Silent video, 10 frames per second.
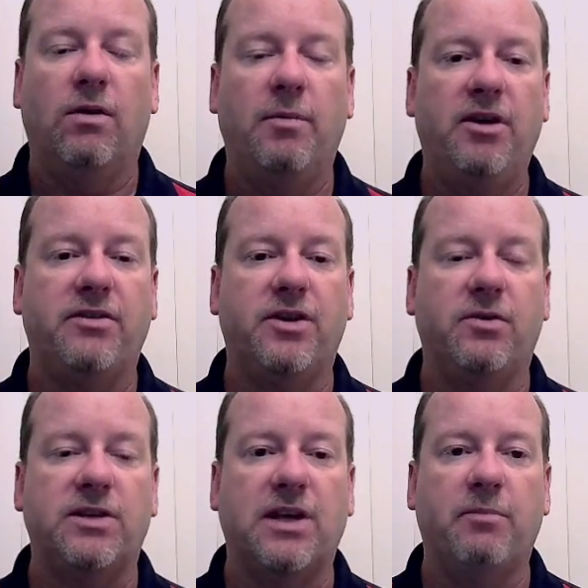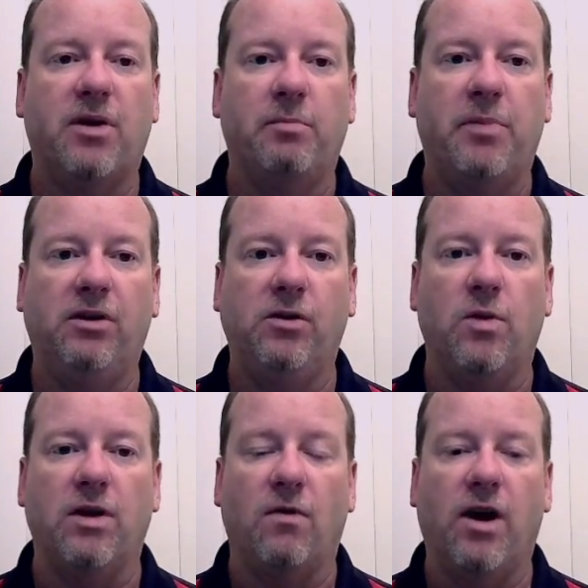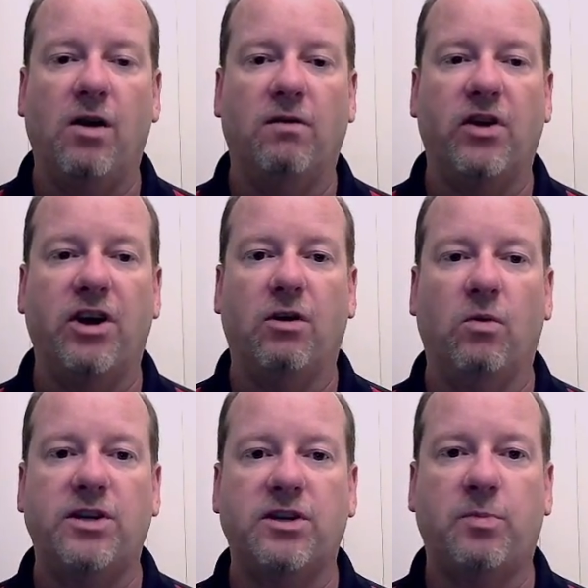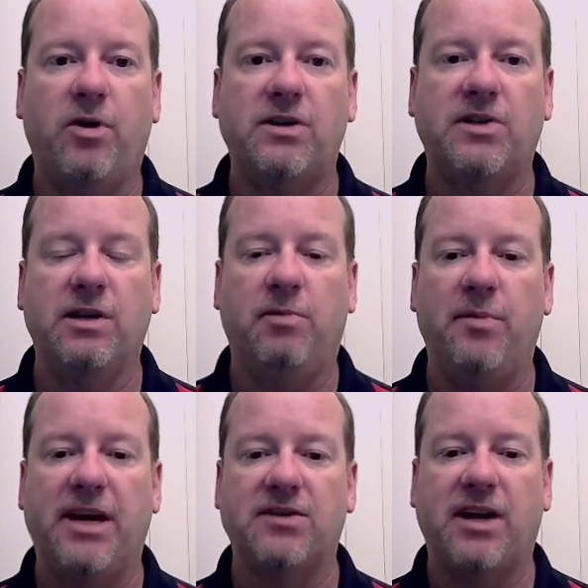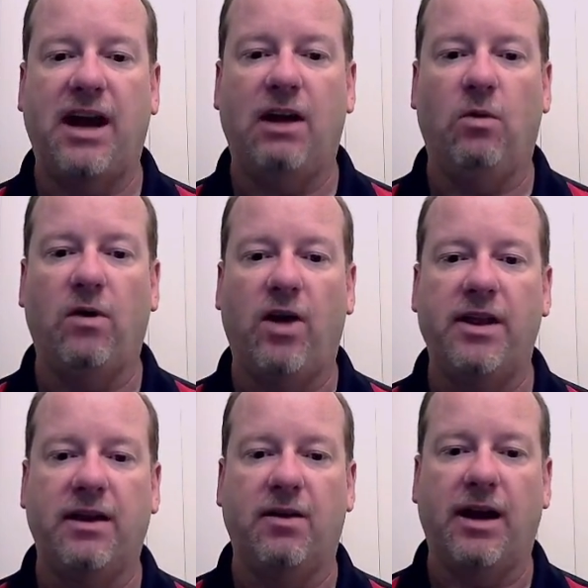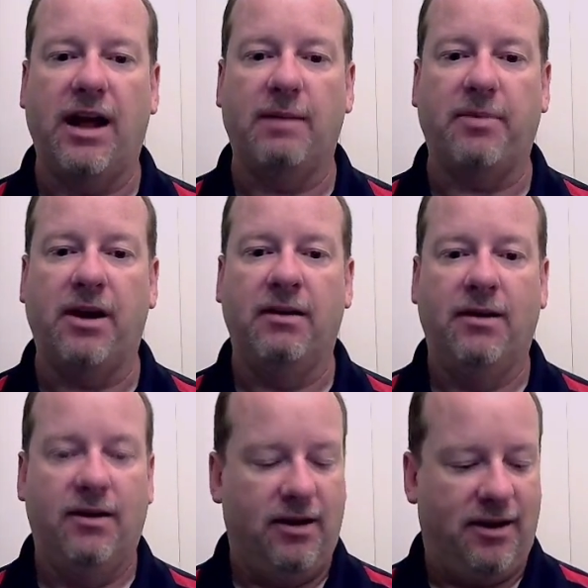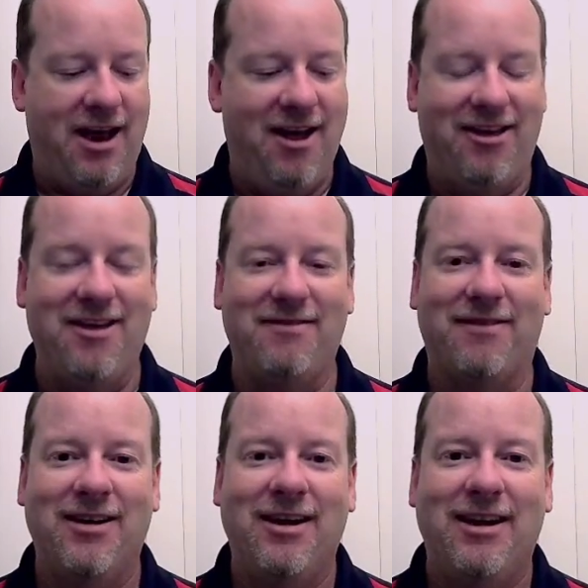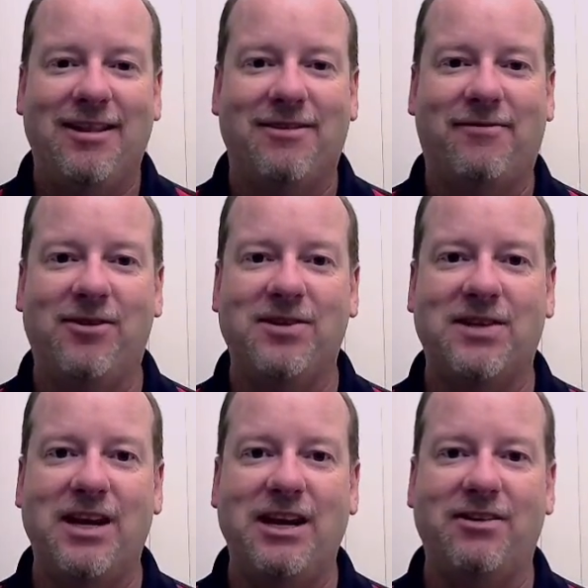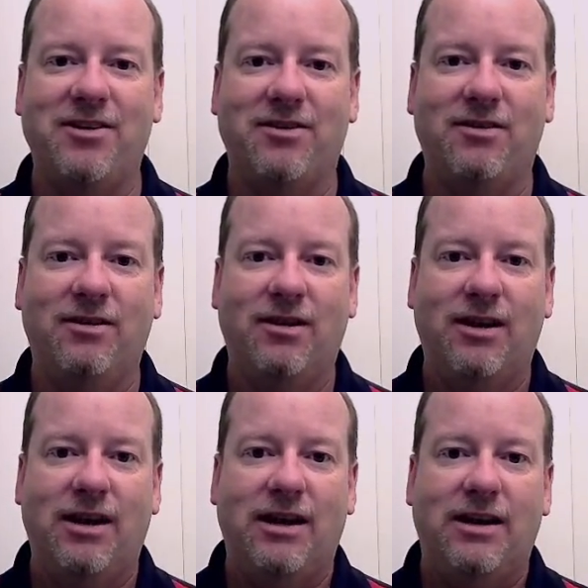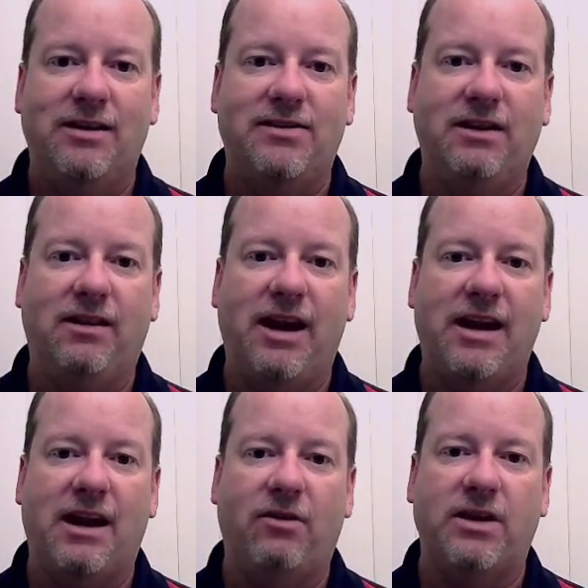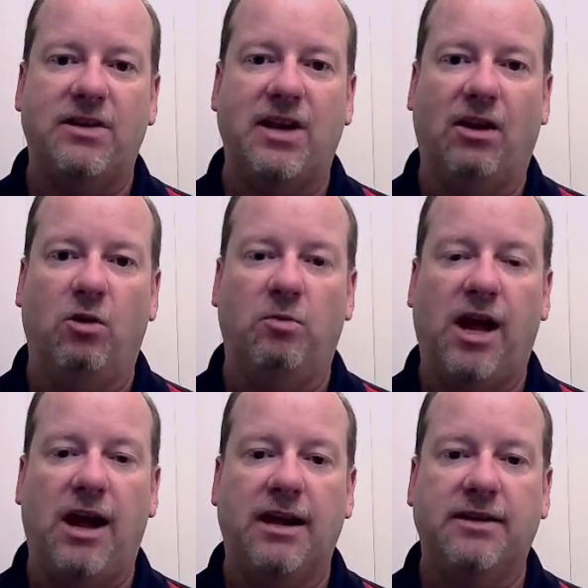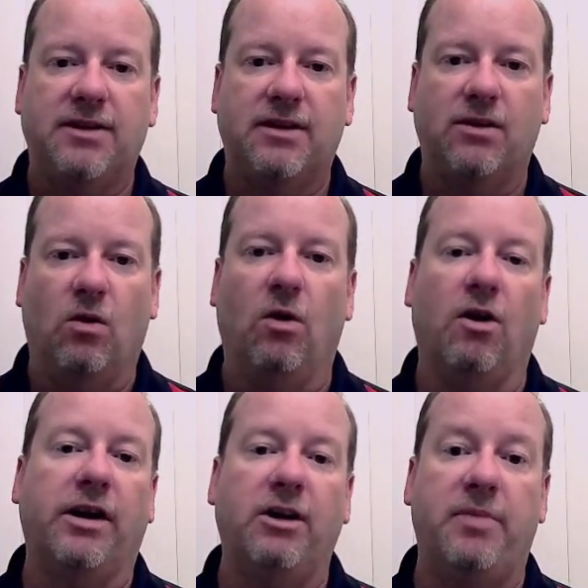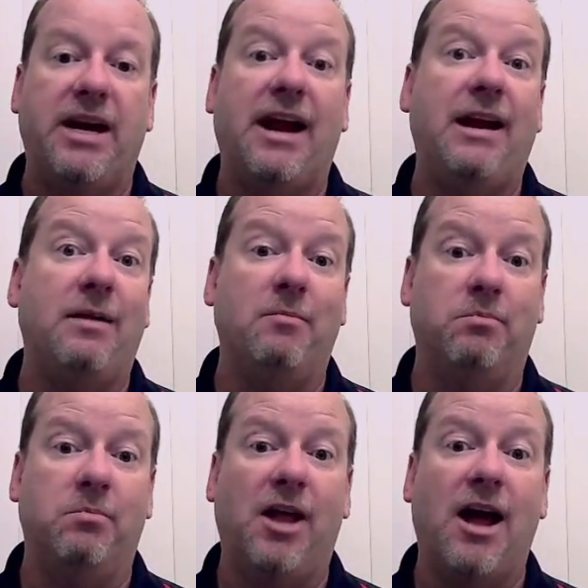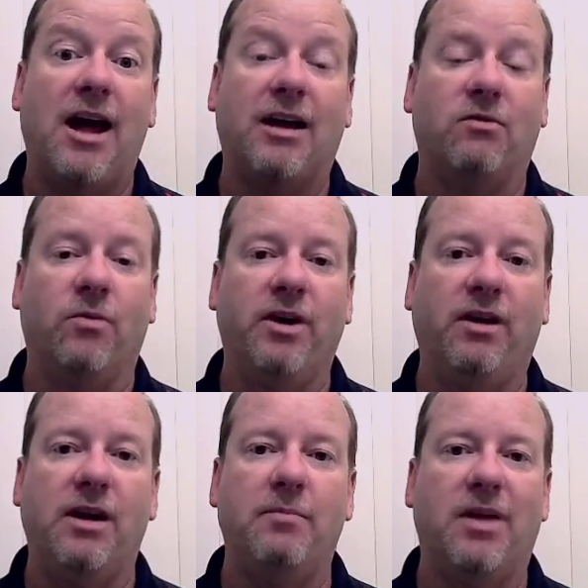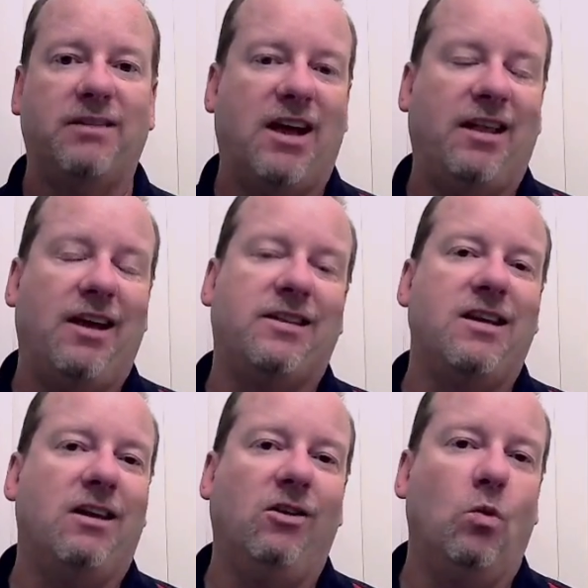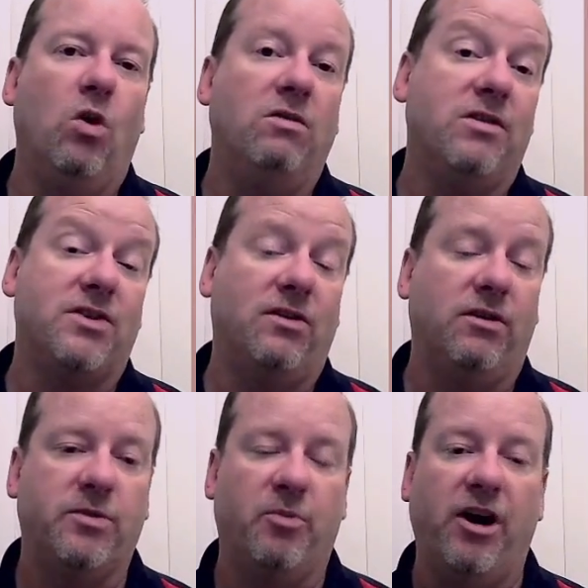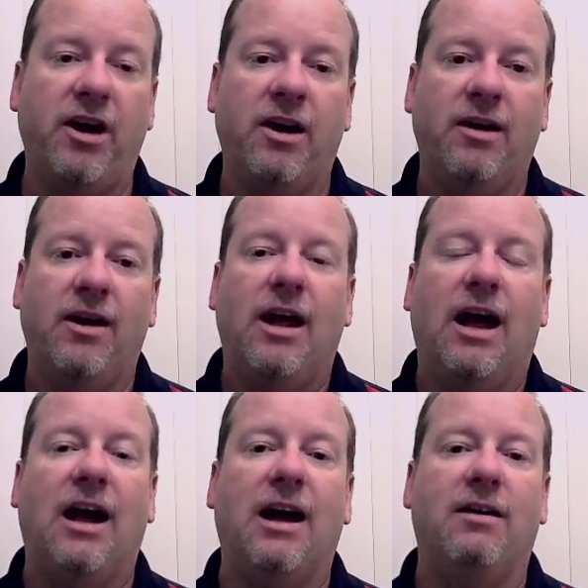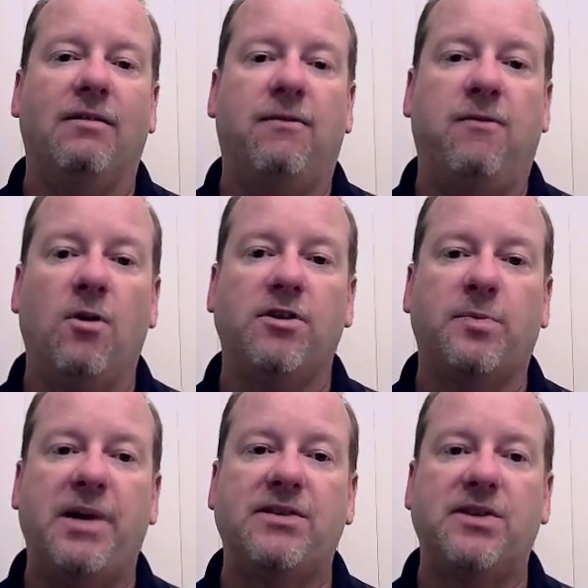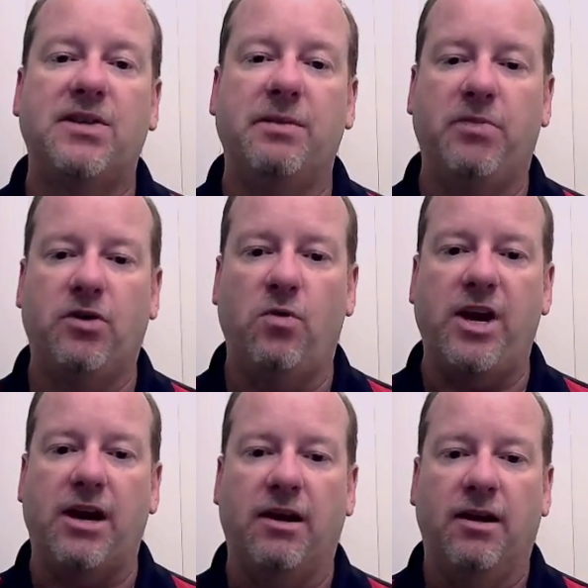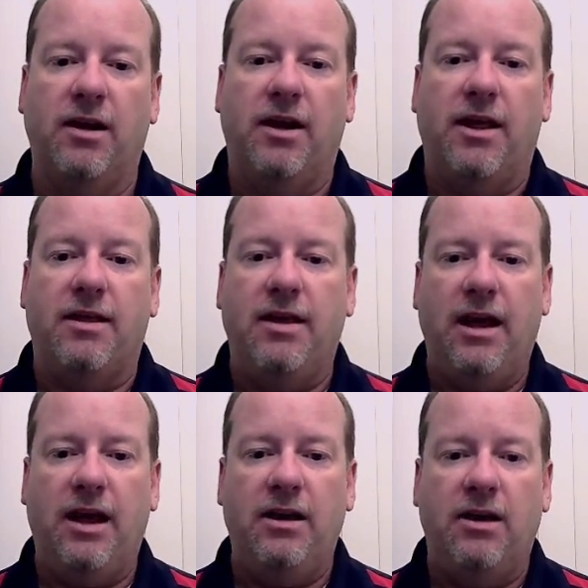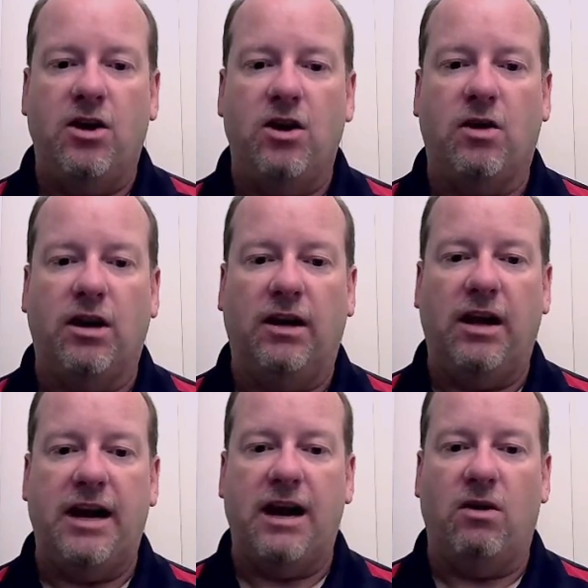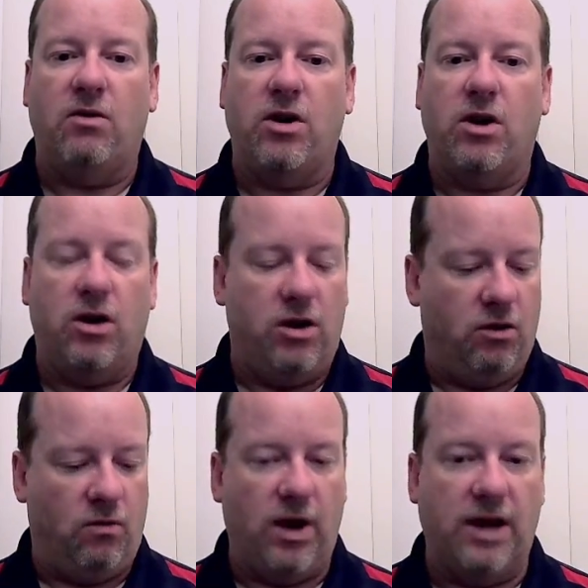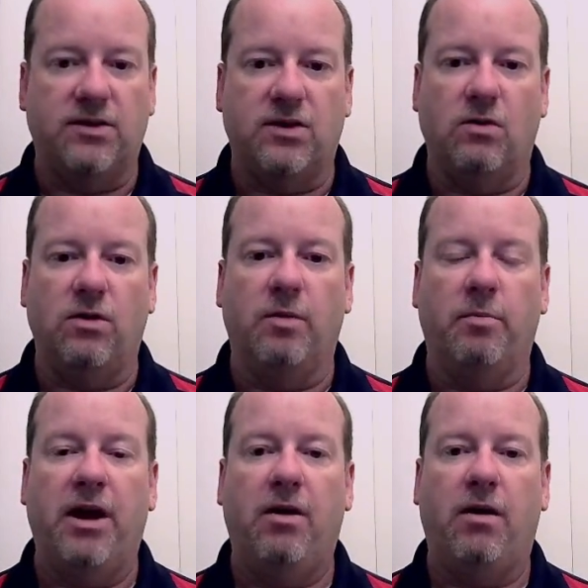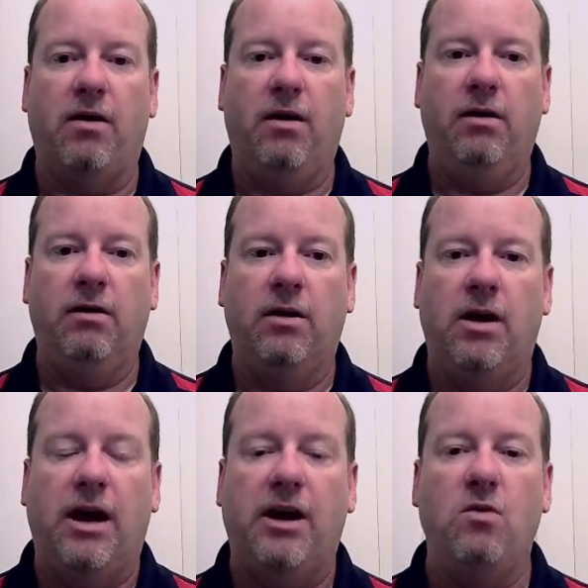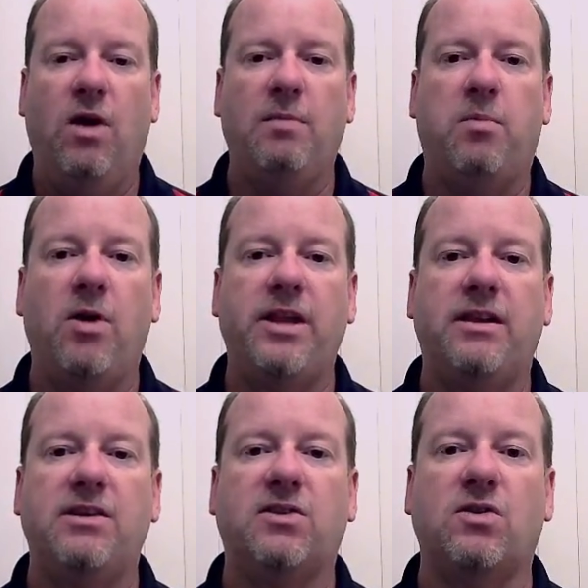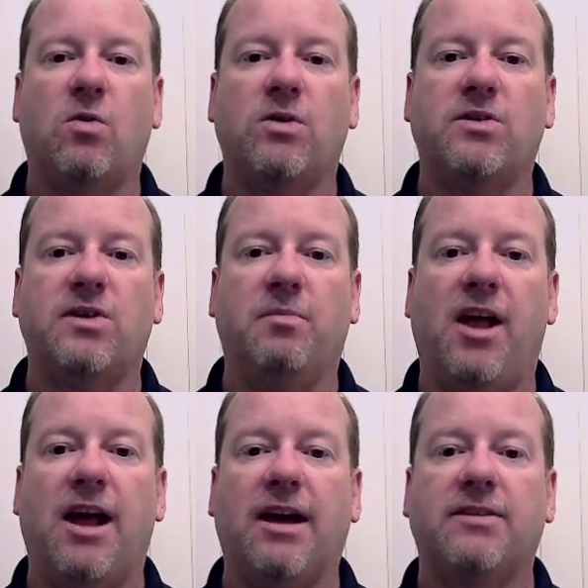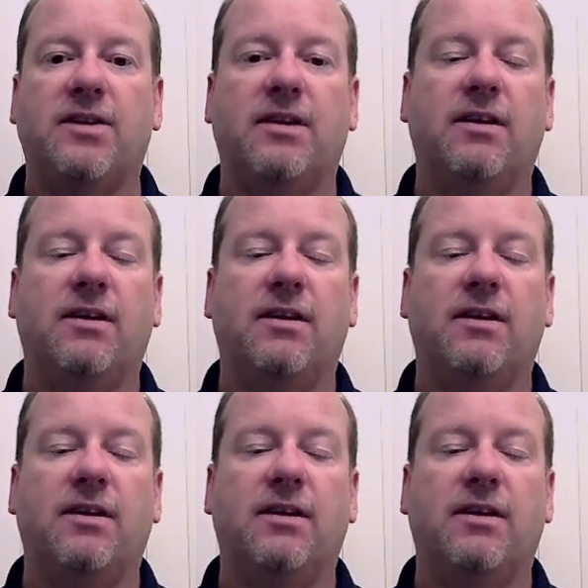What I'm going to do is I'm going to build one right over here, which is pretty simple because I got one right there to copy. The first thing you do is you lay down these yellow blocks, or it could be any block really, but I like the yellow wool because it looks pretty. 4 spaces in between. Then you can lay down your redstone comparator, and you want to point these towards the blocks,